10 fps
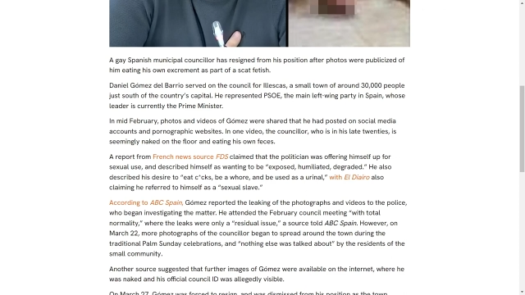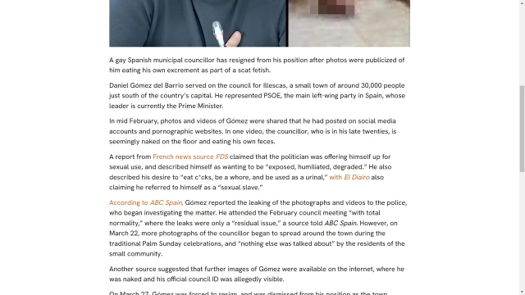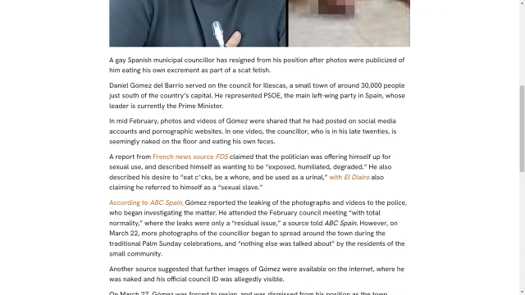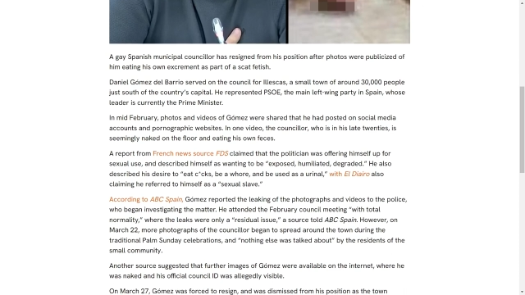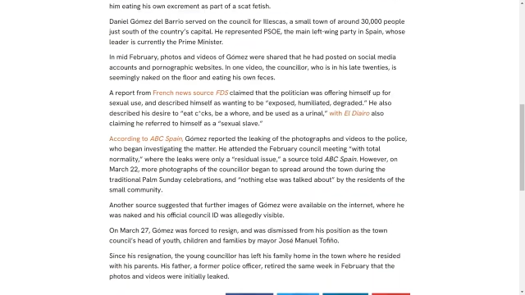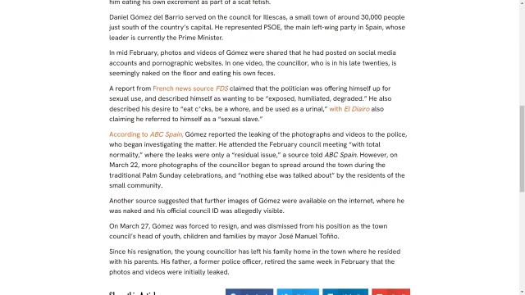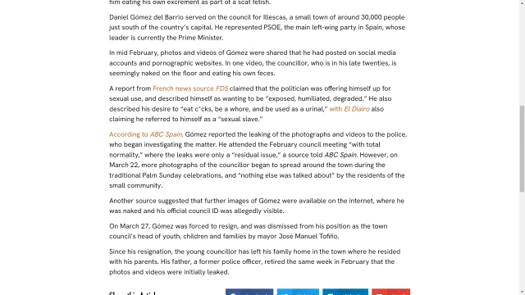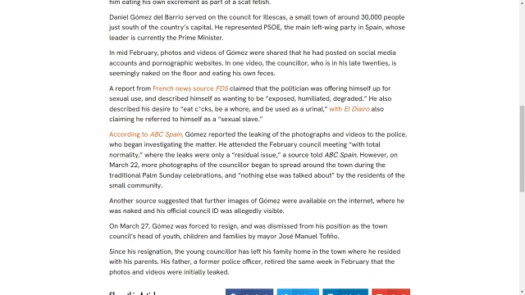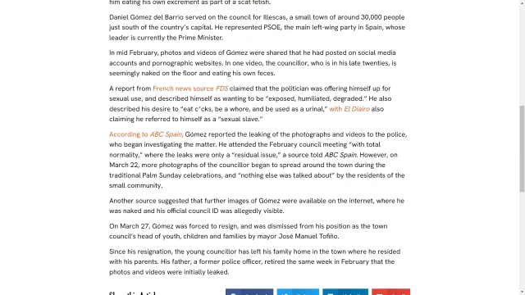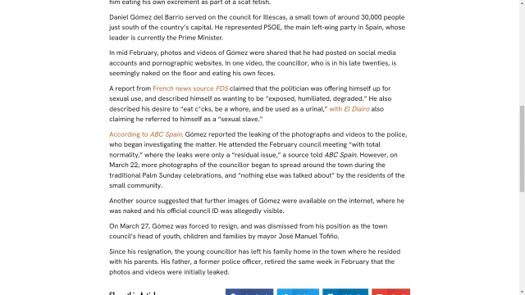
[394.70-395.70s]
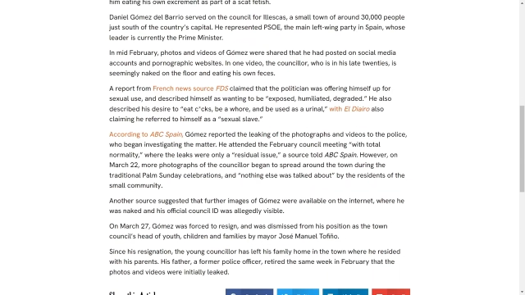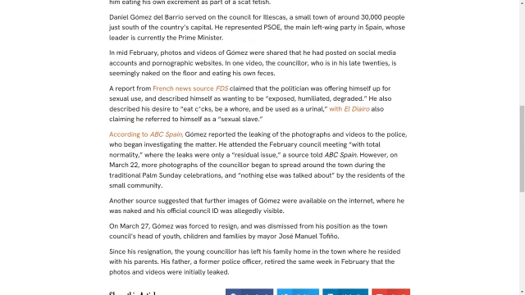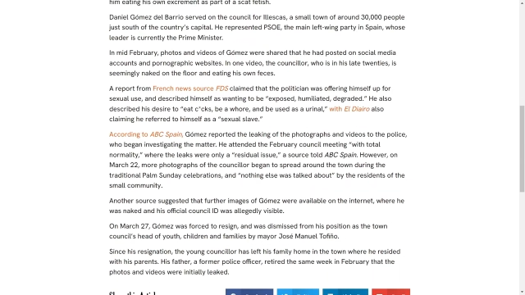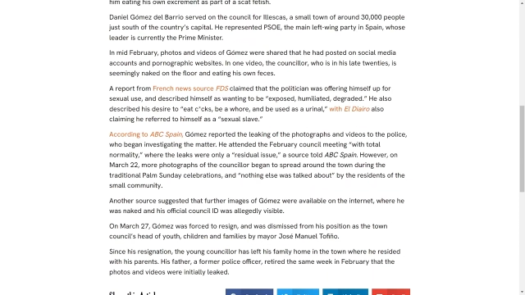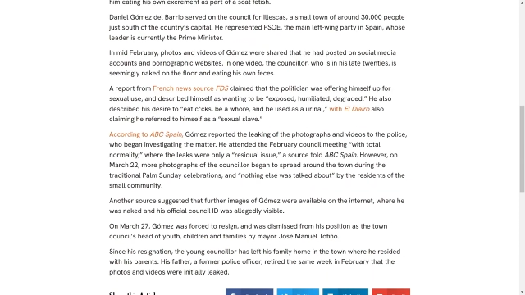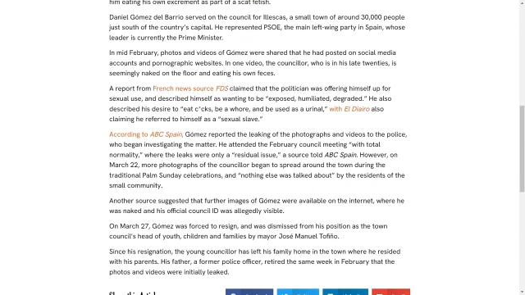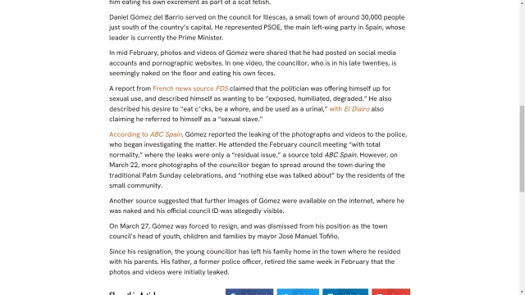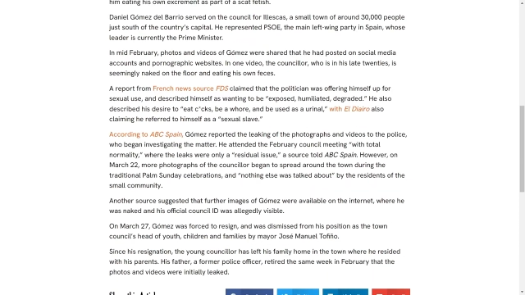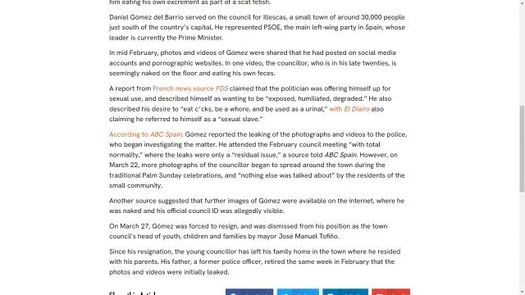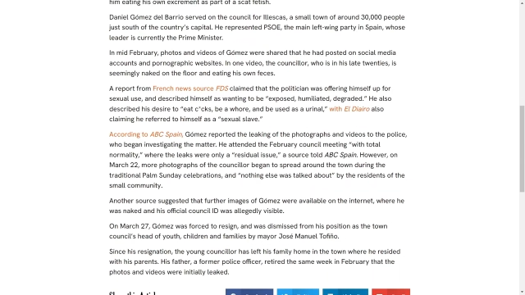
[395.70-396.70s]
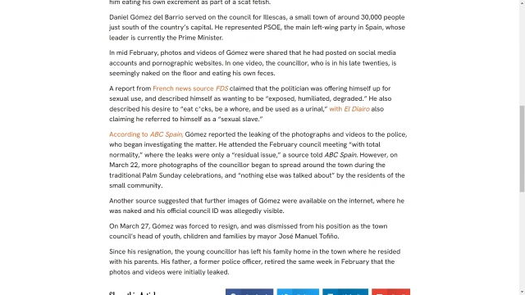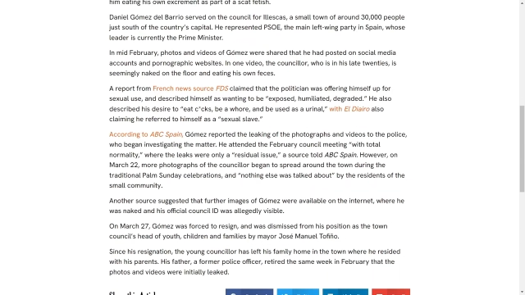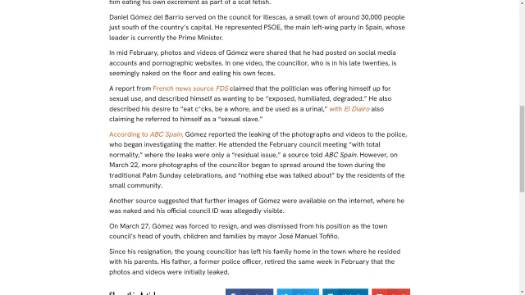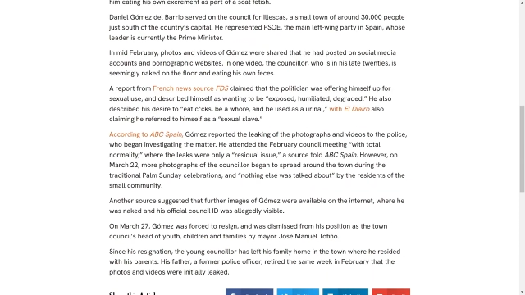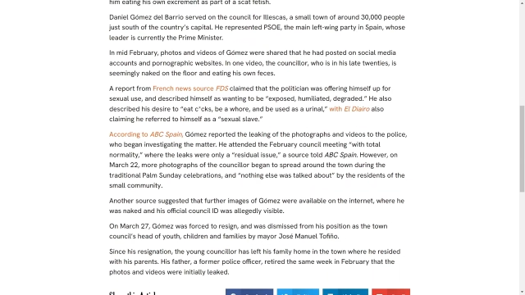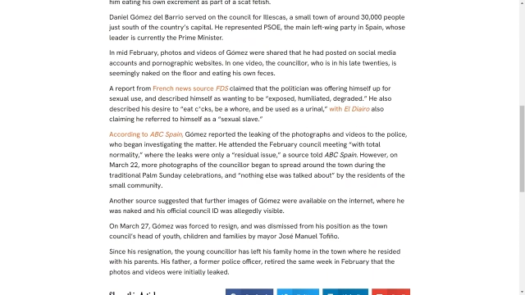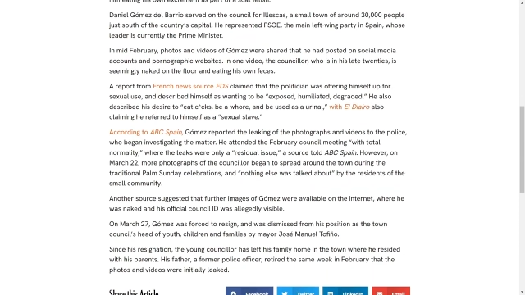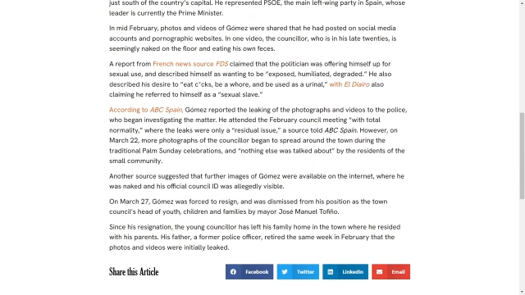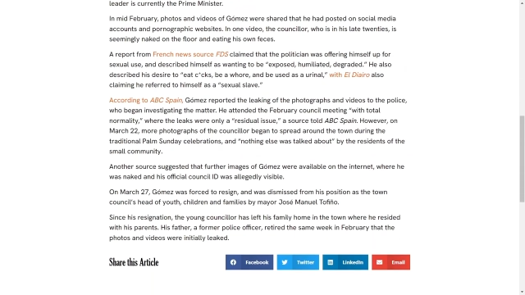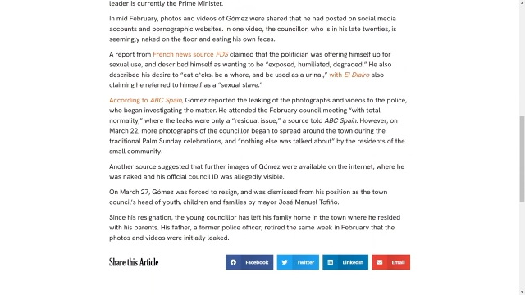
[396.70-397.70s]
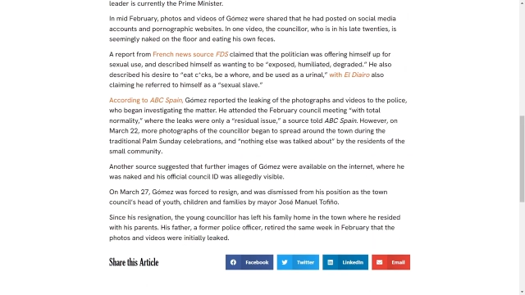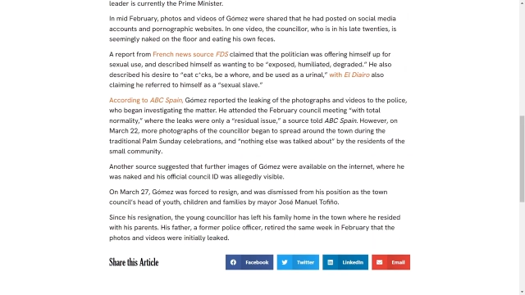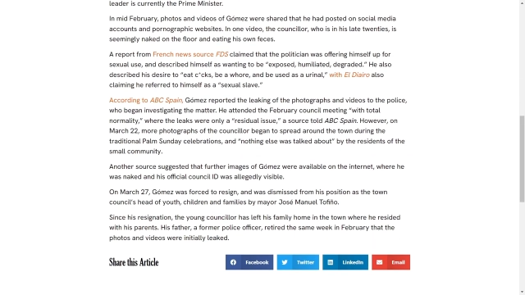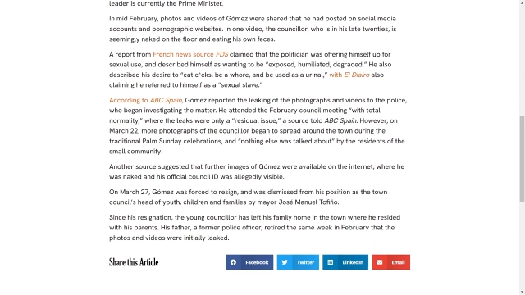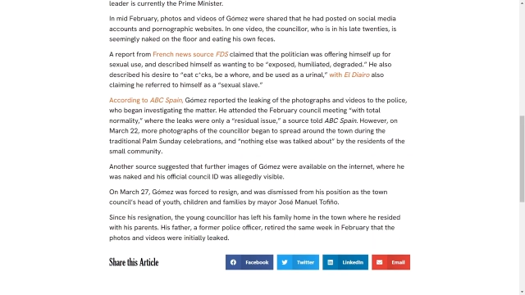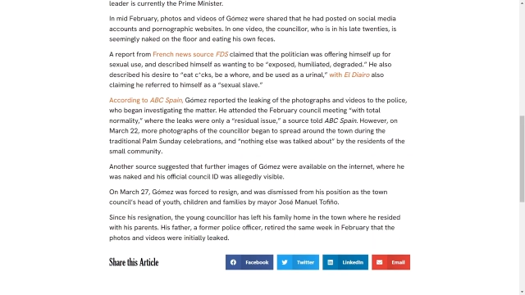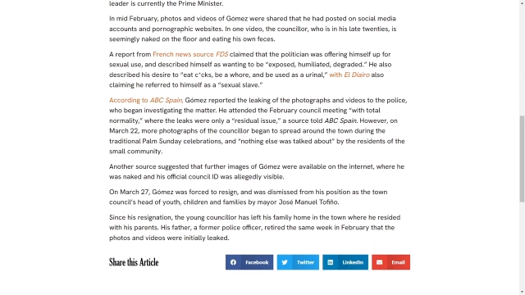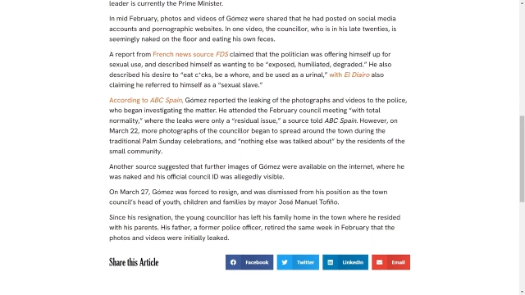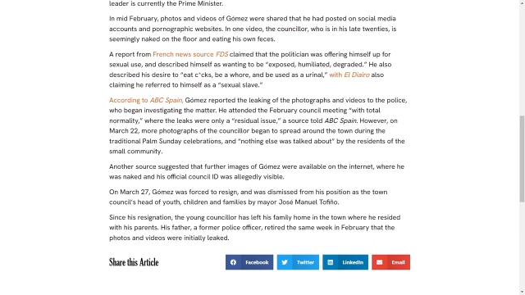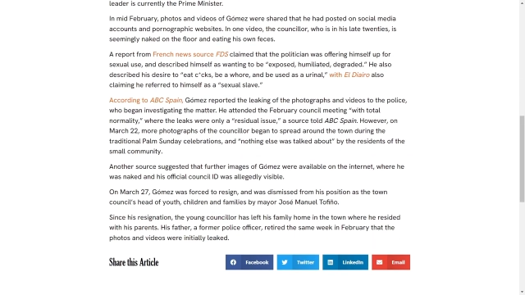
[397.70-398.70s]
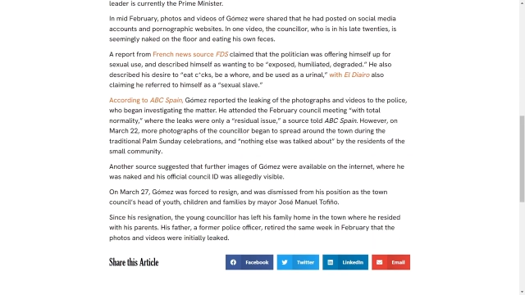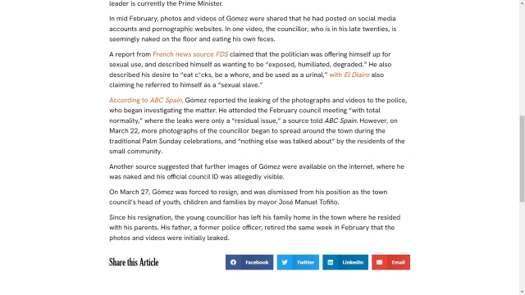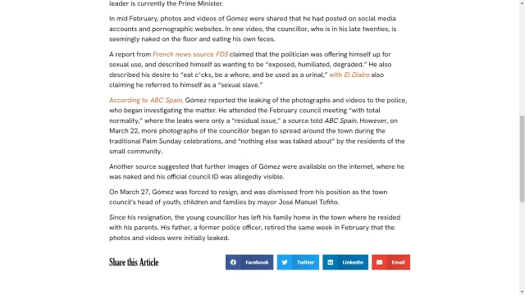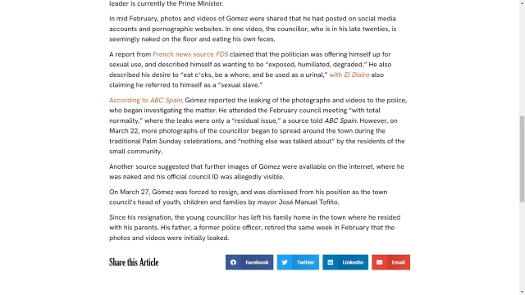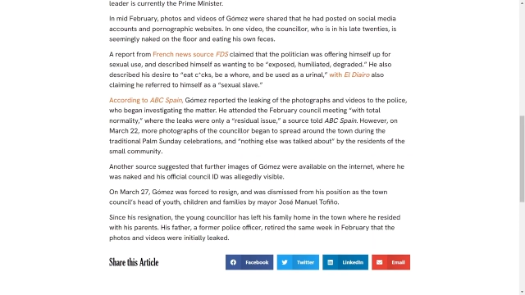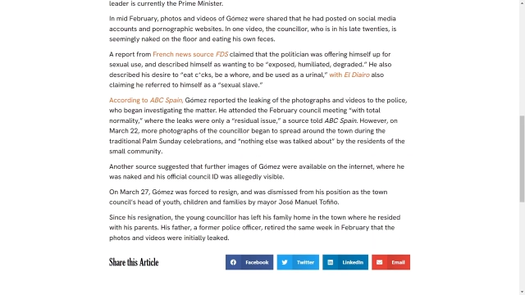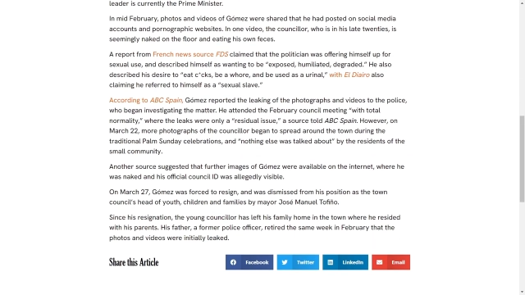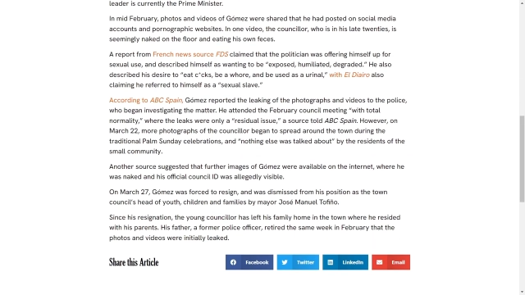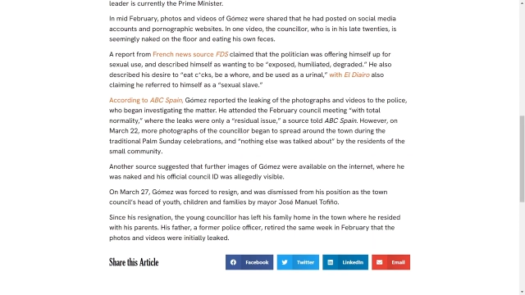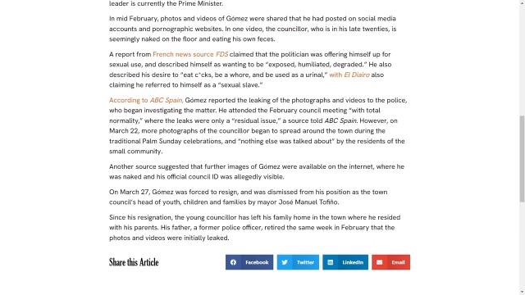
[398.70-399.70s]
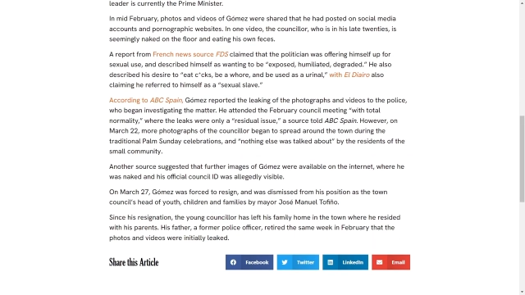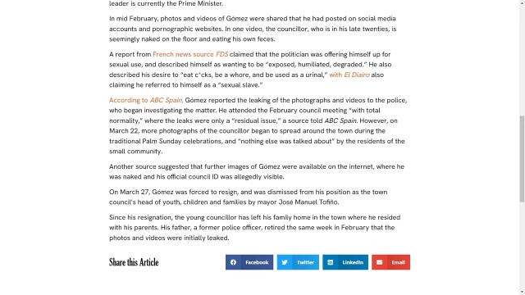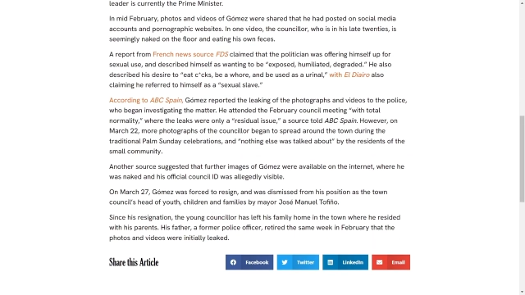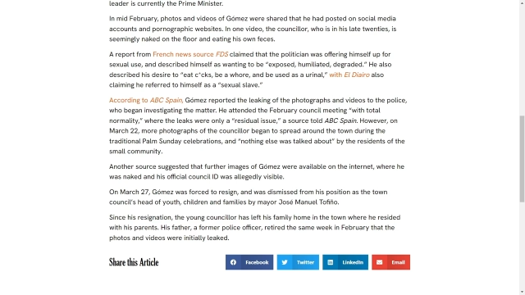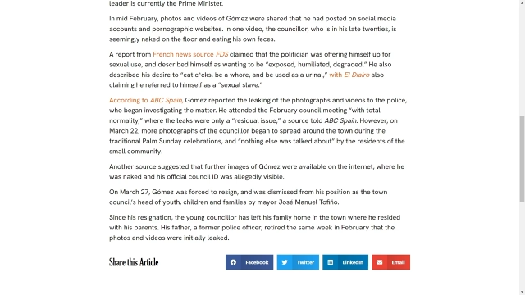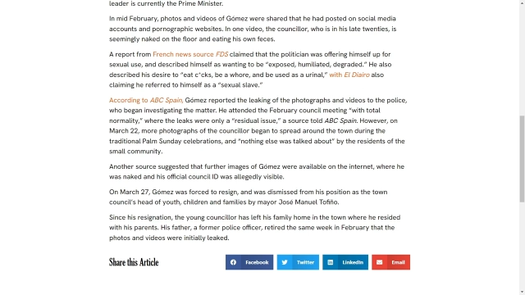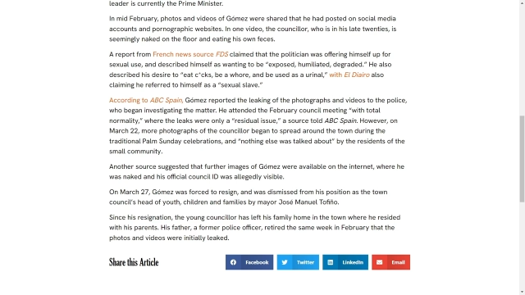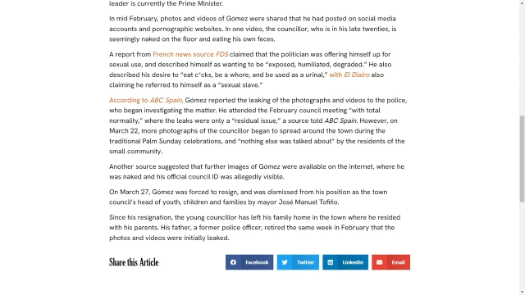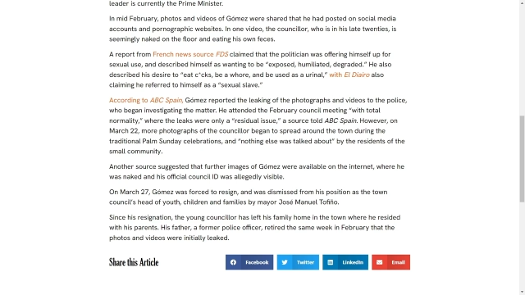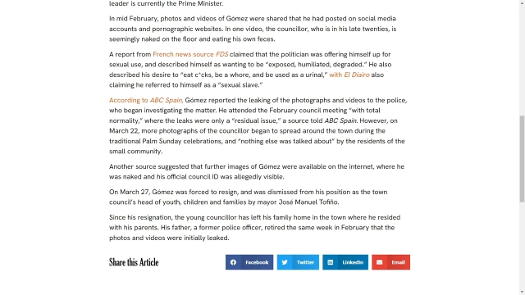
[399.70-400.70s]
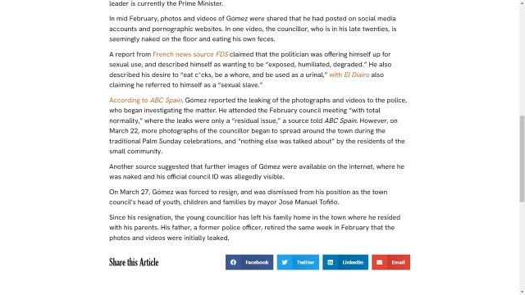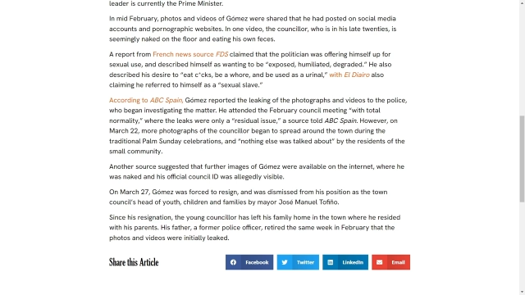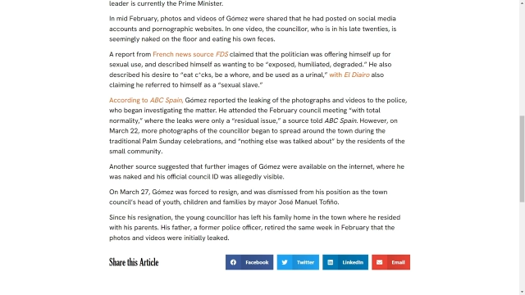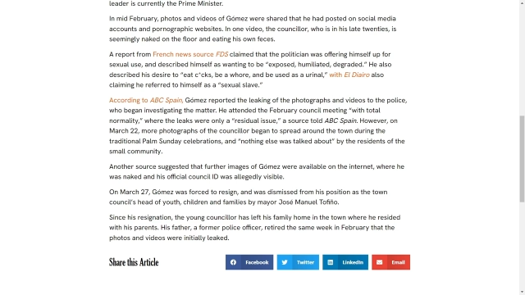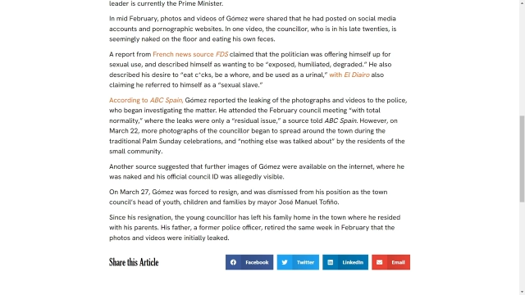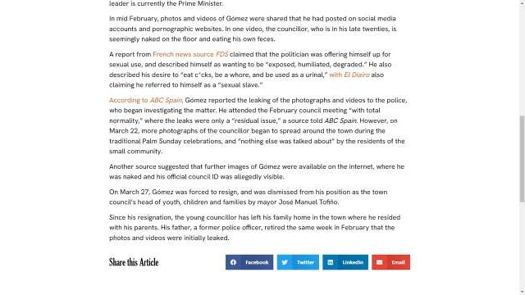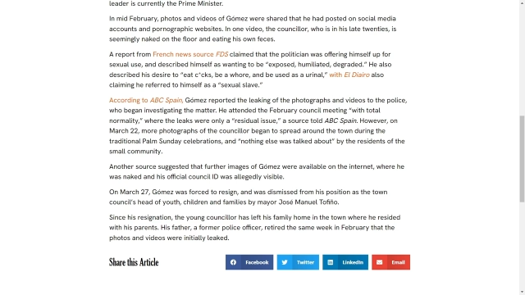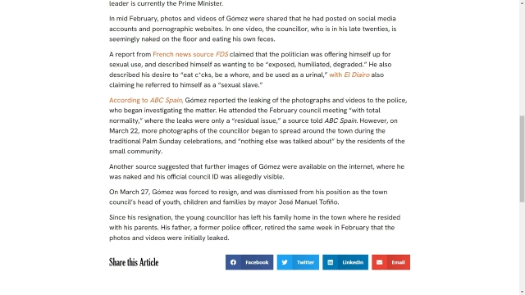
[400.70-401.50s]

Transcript: No face is visible, so there are no lips to read.